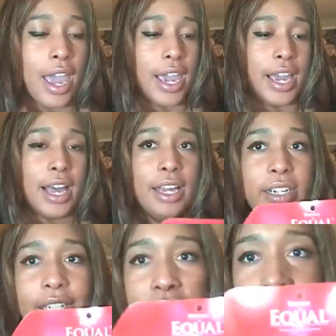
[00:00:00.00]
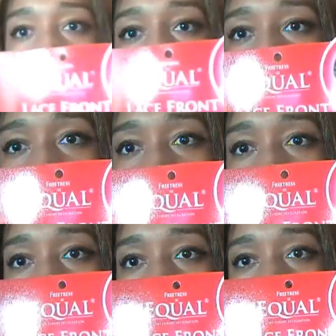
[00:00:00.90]
And it does have
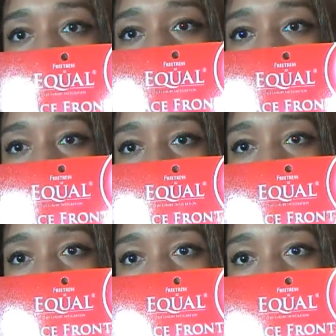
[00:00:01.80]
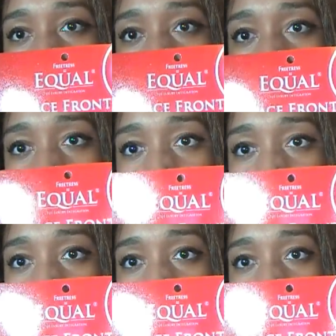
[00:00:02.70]
combs. It's got two
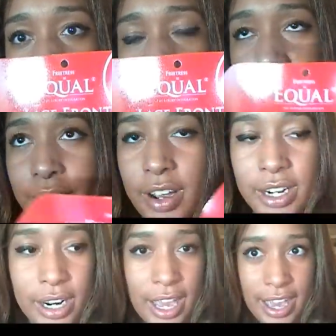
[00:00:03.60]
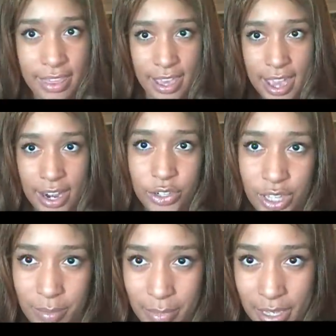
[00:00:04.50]
combs in the front, and they
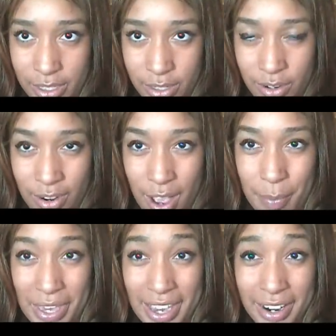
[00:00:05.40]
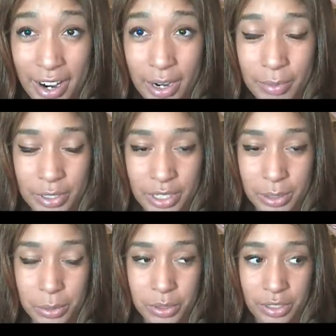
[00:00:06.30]
actually meet up here, which is a
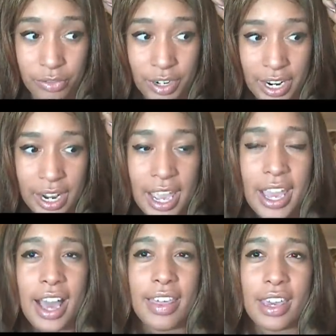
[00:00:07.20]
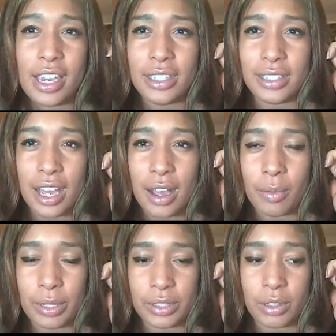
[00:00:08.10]
little different. I think it's got
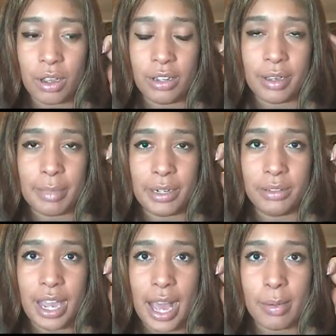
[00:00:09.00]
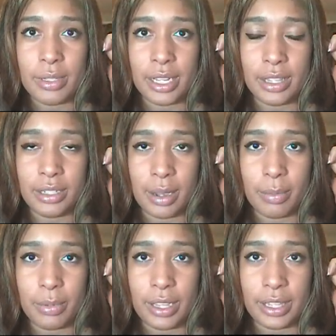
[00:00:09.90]
what's called like metal tabs at
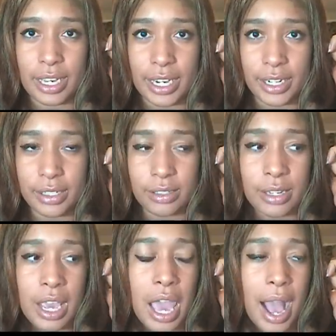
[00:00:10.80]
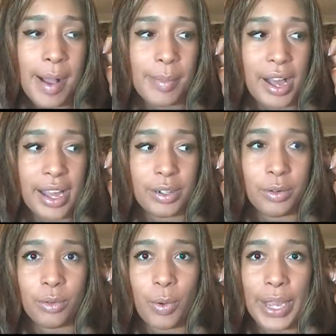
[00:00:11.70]
the ears, but I
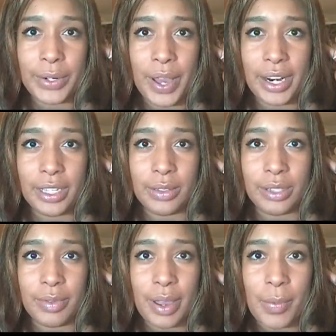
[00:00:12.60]
don't quite know how to use them that